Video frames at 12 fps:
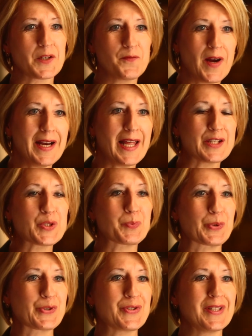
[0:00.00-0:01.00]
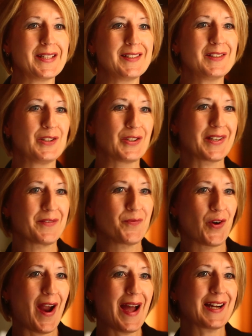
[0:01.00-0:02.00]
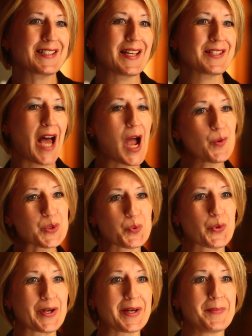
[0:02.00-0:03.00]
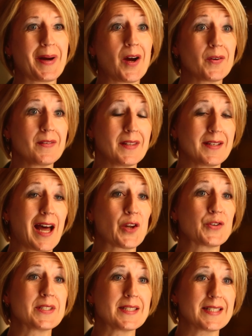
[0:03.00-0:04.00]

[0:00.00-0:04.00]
a finance person looking for access, I was worried about the dollars and